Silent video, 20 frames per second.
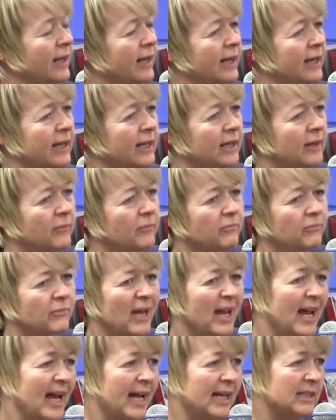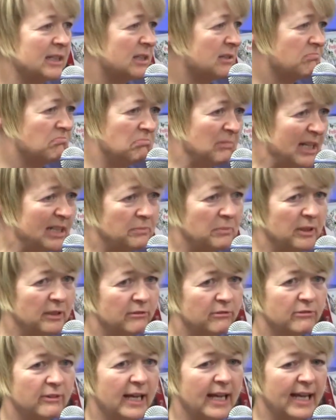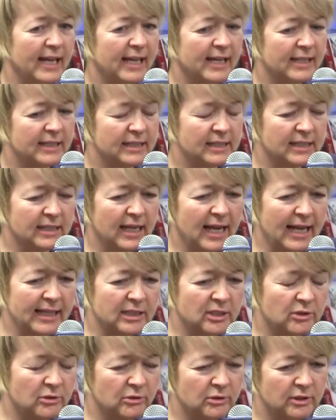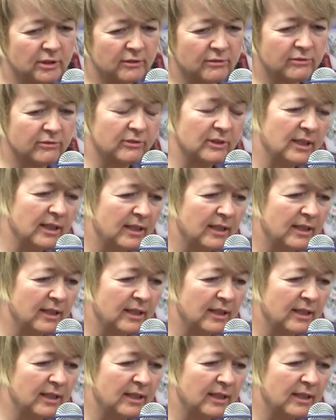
um, had lesbian affairs, had sort of